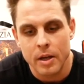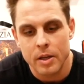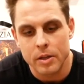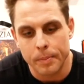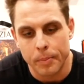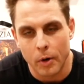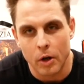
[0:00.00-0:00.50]

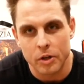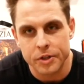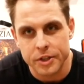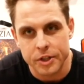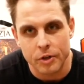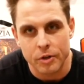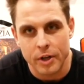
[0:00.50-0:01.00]
the ball's
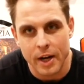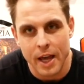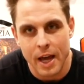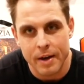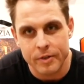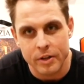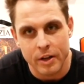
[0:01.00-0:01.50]
still going to
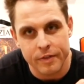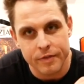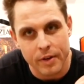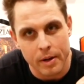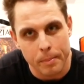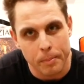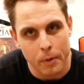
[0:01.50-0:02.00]
have enough
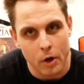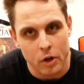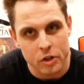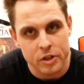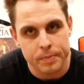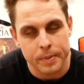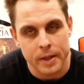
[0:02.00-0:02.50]
ball
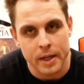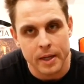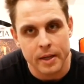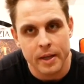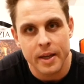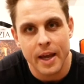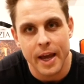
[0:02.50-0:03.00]
speed